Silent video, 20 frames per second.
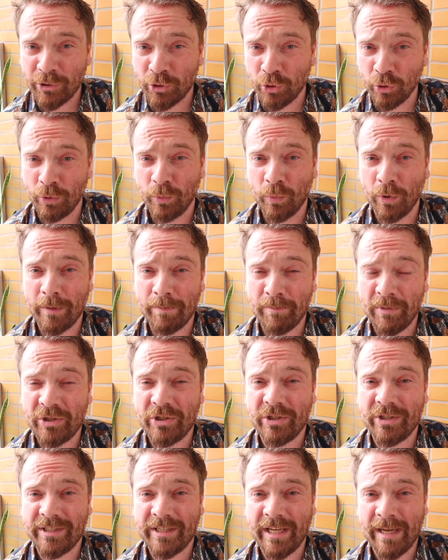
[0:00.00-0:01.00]
2-word
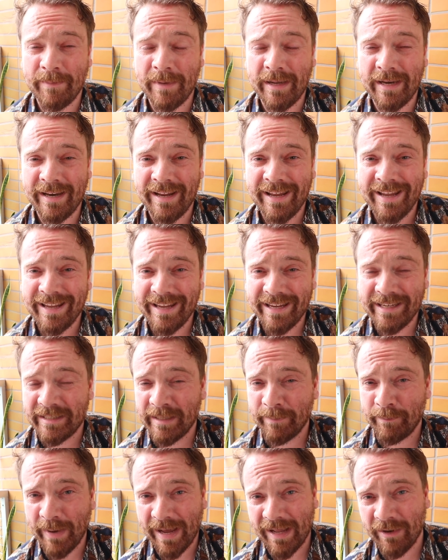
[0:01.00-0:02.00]
mission statement is the
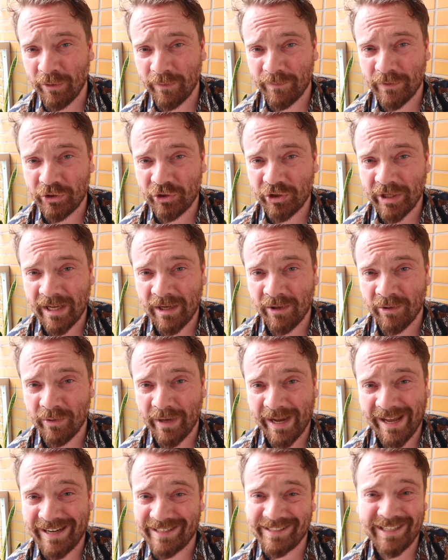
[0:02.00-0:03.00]
banner of this channel and